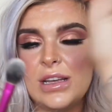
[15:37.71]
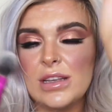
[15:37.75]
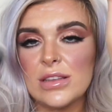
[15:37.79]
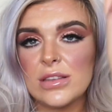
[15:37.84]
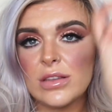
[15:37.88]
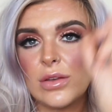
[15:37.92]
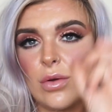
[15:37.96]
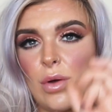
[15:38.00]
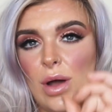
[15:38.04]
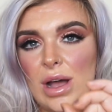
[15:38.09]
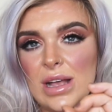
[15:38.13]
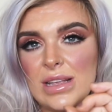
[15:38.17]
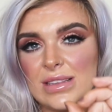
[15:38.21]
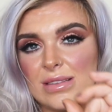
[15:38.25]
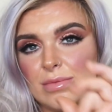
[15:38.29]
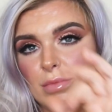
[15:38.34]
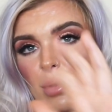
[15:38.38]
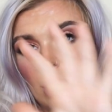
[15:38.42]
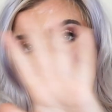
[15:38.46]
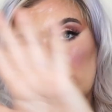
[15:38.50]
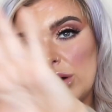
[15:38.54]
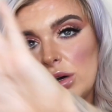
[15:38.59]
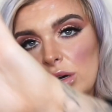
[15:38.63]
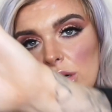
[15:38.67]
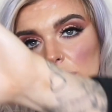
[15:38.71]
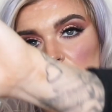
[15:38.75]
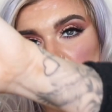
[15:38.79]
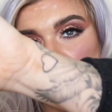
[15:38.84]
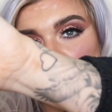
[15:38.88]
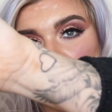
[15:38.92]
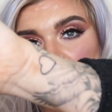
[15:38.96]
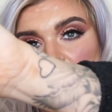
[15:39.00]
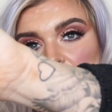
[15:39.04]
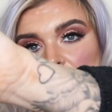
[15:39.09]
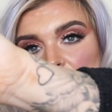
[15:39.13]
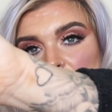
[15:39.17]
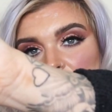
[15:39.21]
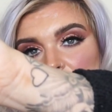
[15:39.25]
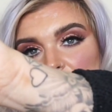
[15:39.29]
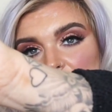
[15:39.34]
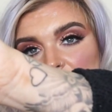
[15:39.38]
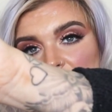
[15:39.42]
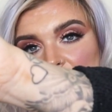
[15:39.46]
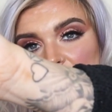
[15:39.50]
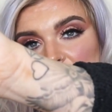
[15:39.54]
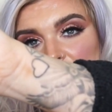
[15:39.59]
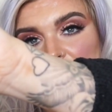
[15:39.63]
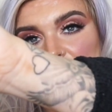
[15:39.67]
It's quite small,
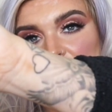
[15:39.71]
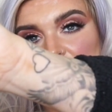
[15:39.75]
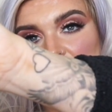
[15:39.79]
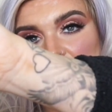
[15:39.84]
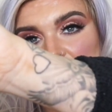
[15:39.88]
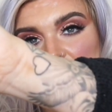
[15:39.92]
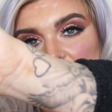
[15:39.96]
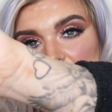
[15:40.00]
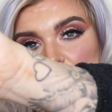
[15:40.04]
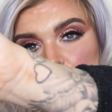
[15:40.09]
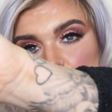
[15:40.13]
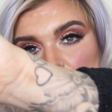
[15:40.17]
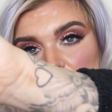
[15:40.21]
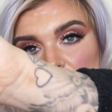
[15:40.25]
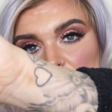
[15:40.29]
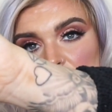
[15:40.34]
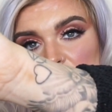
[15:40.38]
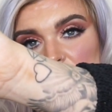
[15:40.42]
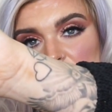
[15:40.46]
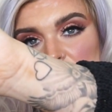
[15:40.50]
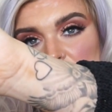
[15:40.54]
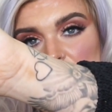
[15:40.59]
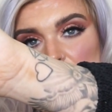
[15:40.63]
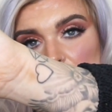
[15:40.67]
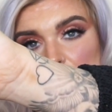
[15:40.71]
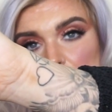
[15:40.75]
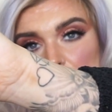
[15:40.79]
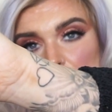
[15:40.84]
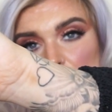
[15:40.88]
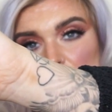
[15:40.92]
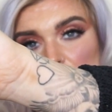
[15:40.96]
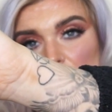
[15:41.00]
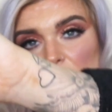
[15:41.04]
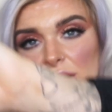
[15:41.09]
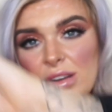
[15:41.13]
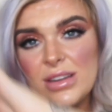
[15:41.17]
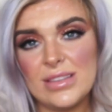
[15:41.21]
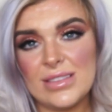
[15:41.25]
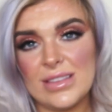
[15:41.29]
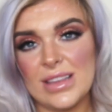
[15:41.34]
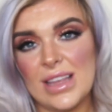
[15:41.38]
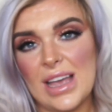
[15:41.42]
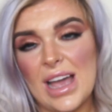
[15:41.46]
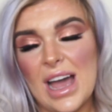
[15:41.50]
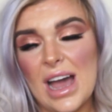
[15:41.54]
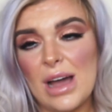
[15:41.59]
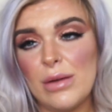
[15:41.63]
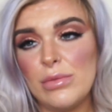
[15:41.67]
like a face brush, but
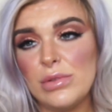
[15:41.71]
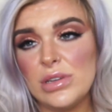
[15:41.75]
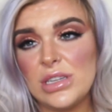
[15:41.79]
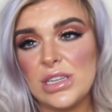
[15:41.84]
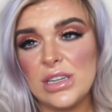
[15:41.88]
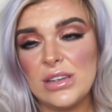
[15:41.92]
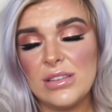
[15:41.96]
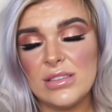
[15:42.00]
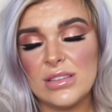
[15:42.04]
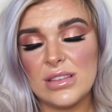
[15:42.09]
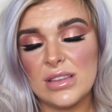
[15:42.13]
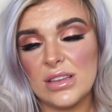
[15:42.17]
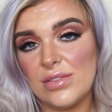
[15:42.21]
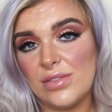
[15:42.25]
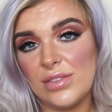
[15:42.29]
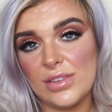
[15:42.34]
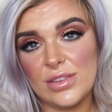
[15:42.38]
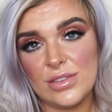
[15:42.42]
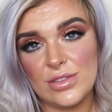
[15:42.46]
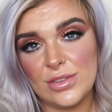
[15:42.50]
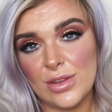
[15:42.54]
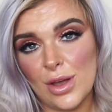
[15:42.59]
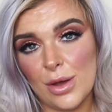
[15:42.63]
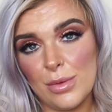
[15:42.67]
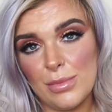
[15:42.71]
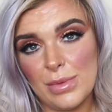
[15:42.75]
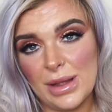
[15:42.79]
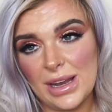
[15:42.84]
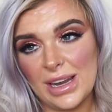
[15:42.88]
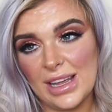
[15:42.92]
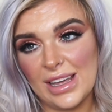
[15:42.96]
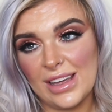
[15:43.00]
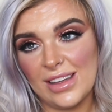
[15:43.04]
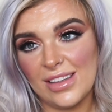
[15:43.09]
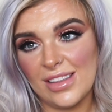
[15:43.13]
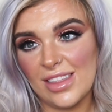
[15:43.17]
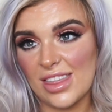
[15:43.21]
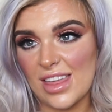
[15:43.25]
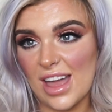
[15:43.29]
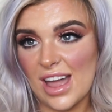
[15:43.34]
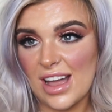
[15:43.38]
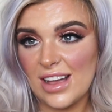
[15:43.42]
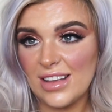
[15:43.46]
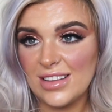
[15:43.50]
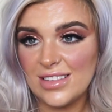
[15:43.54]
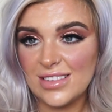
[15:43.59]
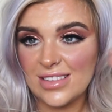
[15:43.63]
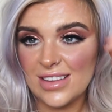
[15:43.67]
honestly I would use this for so many
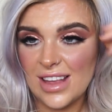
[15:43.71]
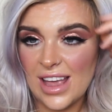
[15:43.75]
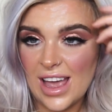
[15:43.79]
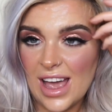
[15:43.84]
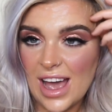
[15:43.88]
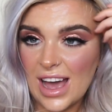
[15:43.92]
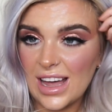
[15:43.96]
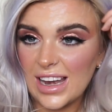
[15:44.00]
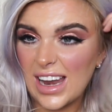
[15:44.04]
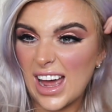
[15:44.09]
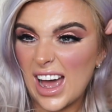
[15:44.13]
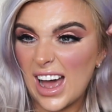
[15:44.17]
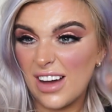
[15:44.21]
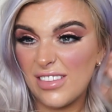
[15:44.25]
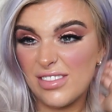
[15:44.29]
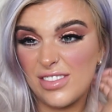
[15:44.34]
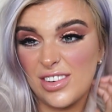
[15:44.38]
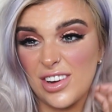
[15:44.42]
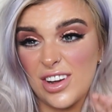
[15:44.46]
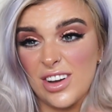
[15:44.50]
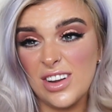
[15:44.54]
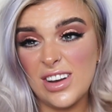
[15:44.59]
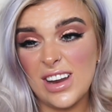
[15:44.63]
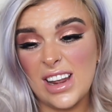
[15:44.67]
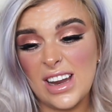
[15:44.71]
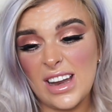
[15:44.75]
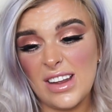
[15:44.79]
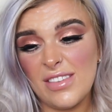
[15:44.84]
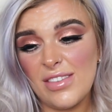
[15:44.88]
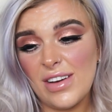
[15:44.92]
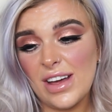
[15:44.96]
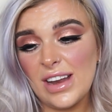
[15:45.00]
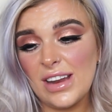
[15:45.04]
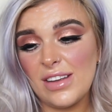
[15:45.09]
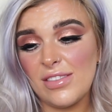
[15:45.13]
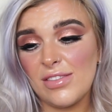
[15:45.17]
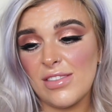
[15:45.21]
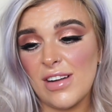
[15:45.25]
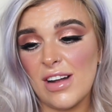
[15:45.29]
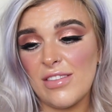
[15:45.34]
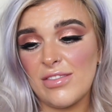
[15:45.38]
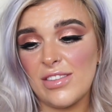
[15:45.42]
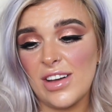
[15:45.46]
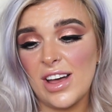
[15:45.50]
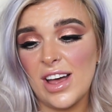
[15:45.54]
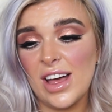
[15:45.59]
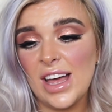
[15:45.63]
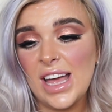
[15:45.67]
things, and I have done, and I've had it
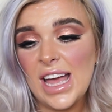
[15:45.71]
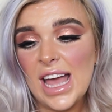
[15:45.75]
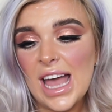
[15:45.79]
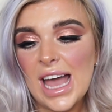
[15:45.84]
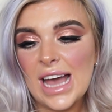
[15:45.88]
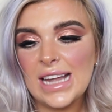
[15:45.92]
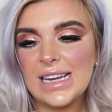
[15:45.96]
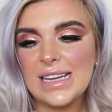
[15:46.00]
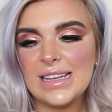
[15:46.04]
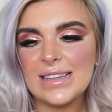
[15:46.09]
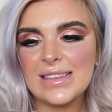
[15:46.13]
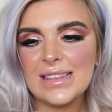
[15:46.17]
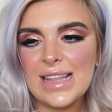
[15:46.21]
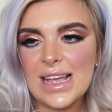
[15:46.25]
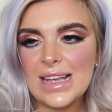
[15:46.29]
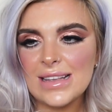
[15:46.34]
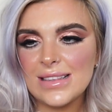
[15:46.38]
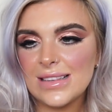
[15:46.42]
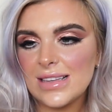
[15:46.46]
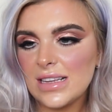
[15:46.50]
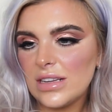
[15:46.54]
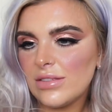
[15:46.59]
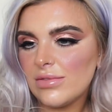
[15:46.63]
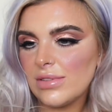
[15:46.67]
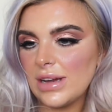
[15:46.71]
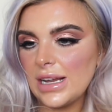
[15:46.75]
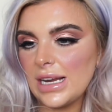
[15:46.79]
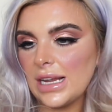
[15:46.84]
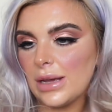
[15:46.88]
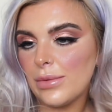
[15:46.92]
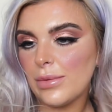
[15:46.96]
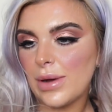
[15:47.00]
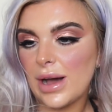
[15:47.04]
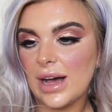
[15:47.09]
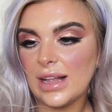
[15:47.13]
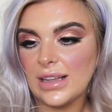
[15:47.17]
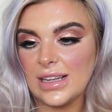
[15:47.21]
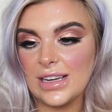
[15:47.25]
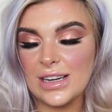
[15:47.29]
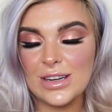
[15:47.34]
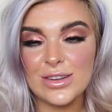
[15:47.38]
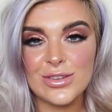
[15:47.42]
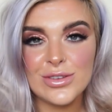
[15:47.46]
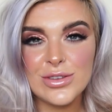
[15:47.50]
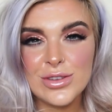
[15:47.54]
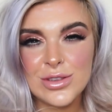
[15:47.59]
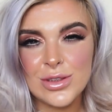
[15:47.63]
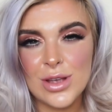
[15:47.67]
forever, and it's lasted really well, and I
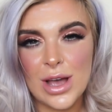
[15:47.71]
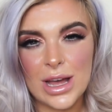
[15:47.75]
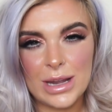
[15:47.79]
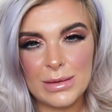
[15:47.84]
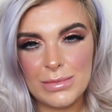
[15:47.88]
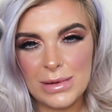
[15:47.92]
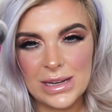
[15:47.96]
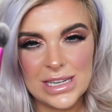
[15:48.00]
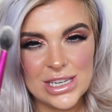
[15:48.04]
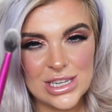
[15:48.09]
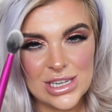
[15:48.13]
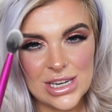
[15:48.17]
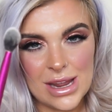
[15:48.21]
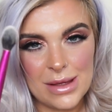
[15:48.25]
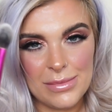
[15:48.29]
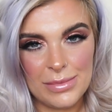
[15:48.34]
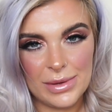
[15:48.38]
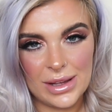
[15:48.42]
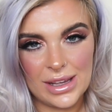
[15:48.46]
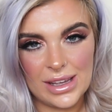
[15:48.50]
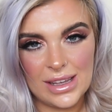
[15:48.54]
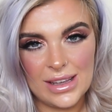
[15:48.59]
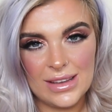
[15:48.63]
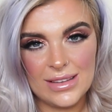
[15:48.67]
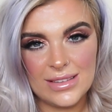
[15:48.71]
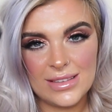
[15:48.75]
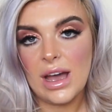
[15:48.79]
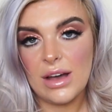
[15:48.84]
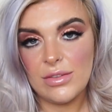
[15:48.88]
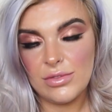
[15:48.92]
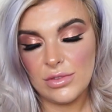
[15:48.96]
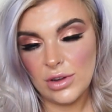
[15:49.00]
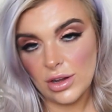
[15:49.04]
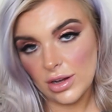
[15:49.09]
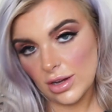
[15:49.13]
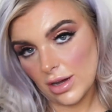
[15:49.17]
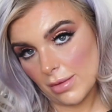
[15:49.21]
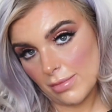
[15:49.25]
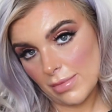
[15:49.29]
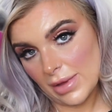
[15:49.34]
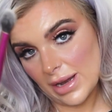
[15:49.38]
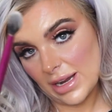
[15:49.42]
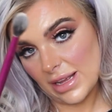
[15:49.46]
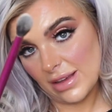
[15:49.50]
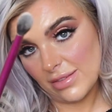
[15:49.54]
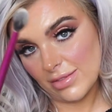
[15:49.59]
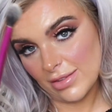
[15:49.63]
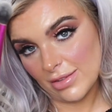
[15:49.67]
just thought I'd mention it because I've not got
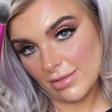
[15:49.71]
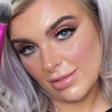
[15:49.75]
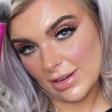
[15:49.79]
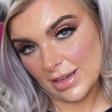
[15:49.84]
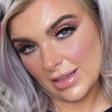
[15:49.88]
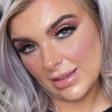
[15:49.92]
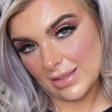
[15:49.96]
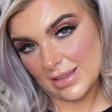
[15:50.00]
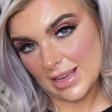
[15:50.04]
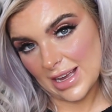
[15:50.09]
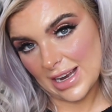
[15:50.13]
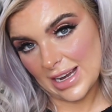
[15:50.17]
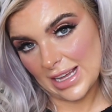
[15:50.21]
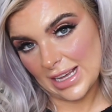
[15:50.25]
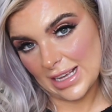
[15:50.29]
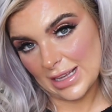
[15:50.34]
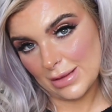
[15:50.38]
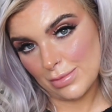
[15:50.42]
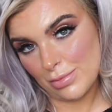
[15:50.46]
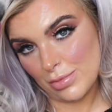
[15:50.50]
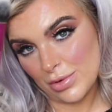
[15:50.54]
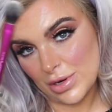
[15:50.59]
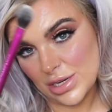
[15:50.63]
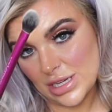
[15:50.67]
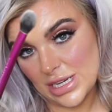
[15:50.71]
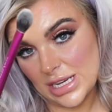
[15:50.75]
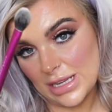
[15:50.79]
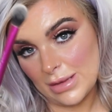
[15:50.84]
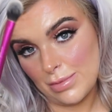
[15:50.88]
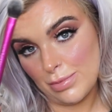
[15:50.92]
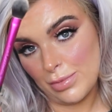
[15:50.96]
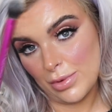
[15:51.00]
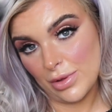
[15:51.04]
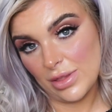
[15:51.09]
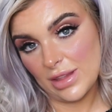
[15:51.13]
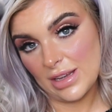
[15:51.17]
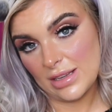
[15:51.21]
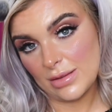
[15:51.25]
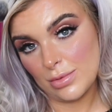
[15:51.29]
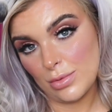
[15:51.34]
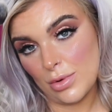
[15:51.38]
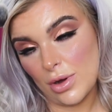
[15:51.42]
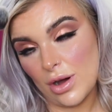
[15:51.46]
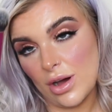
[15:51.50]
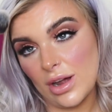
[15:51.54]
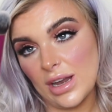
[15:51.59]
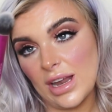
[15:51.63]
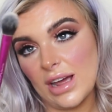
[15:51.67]
many of the Real Techniques brushes, but this
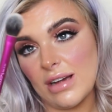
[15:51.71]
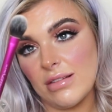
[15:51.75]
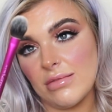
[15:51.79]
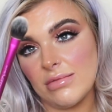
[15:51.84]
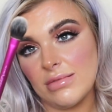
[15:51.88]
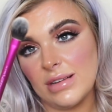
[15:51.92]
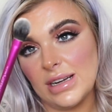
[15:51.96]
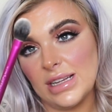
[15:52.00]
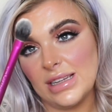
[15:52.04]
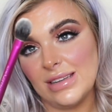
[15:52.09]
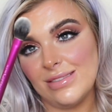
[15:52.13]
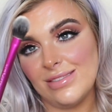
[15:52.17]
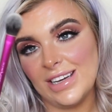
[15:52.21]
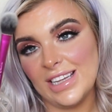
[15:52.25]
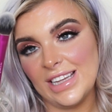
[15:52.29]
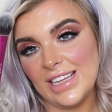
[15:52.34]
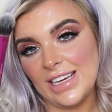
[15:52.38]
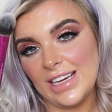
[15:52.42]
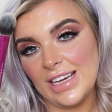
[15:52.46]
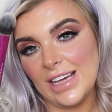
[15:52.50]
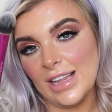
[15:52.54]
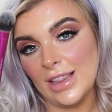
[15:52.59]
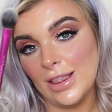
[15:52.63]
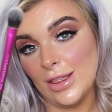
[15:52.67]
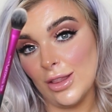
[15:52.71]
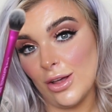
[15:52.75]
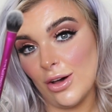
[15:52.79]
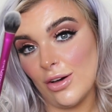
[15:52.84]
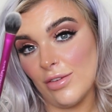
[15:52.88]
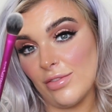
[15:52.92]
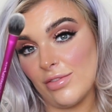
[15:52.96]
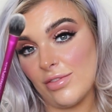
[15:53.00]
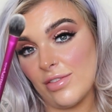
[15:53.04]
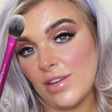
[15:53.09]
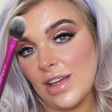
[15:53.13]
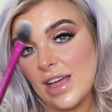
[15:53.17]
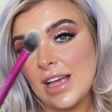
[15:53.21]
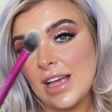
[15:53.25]
one I really love.